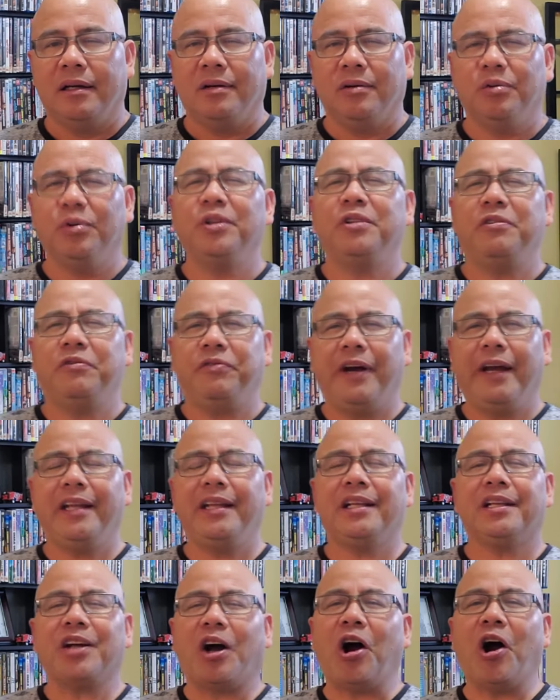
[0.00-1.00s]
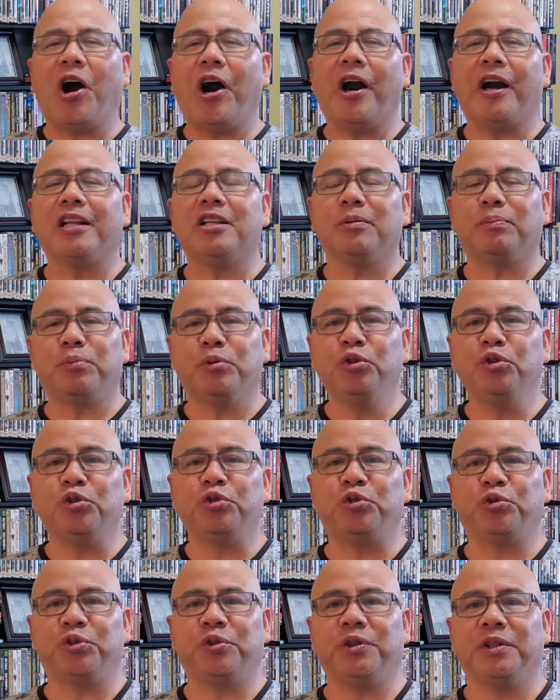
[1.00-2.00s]
would find it hard to
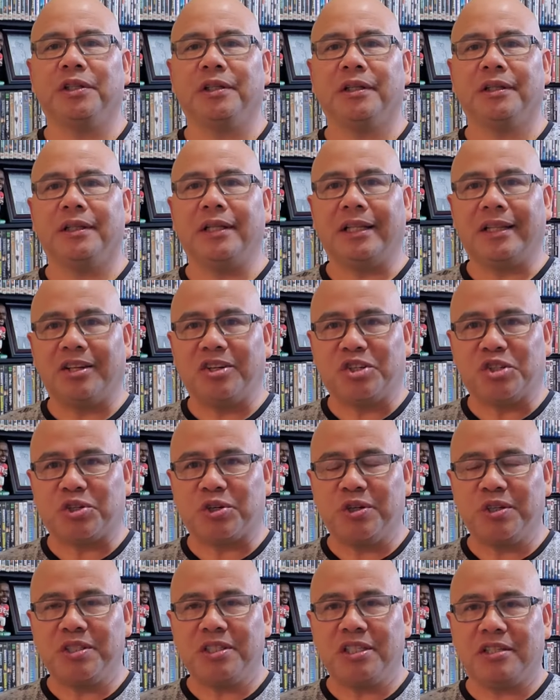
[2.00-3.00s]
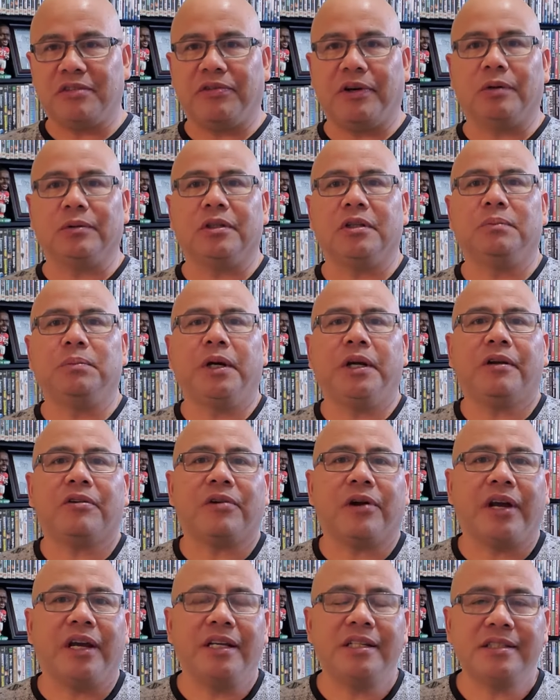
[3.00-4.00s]
prove that their church is founded by
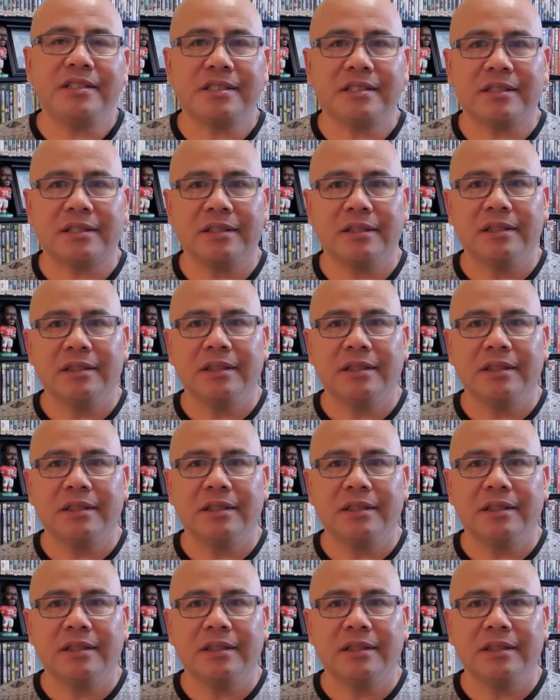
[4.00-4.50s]
Christ